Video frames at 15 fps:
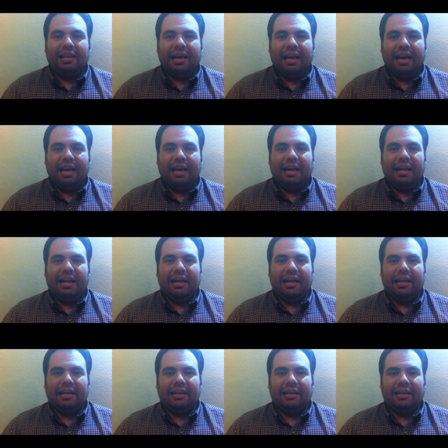
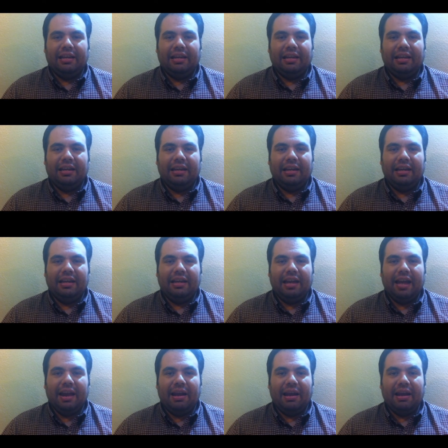And,
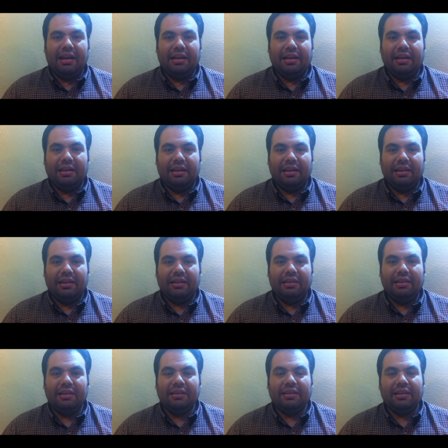uh, and uh,
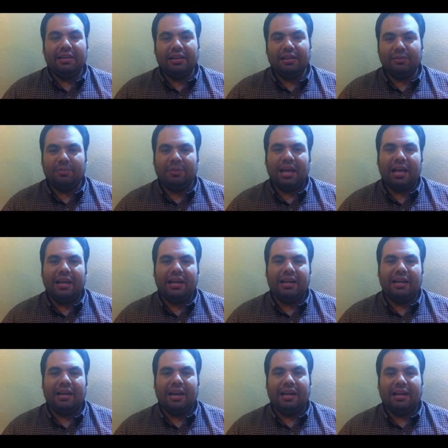the, this planet
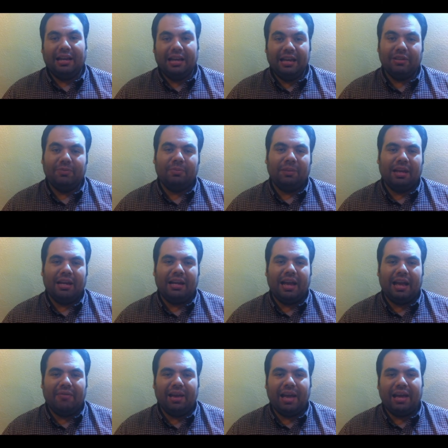and his planet
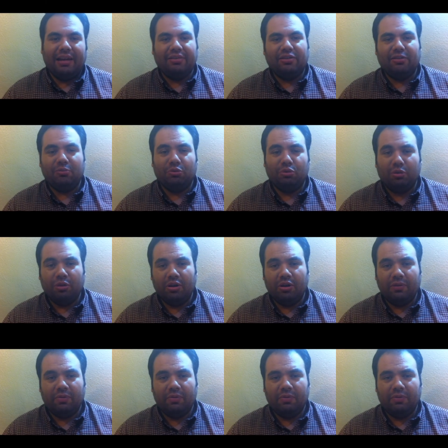have had some sort
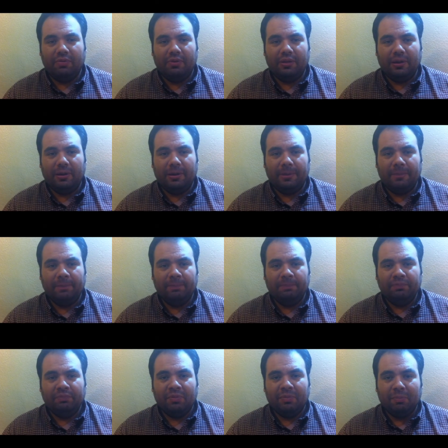of uh,
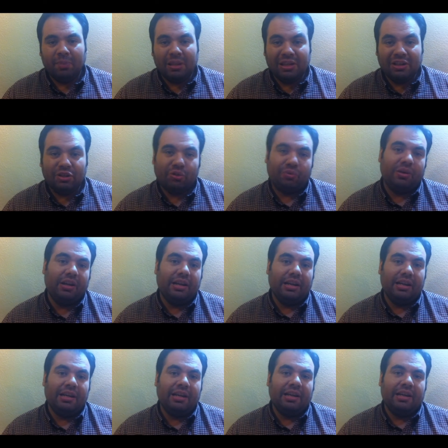peace
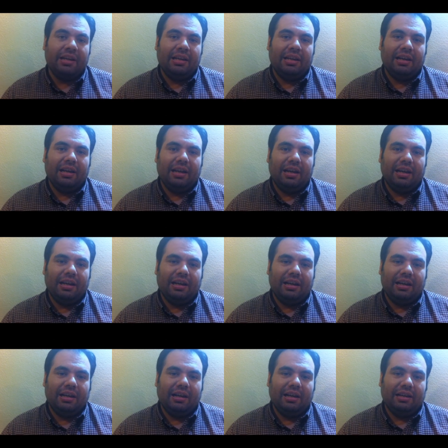treaty
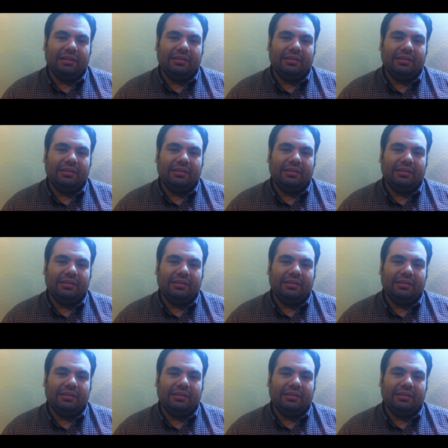uh,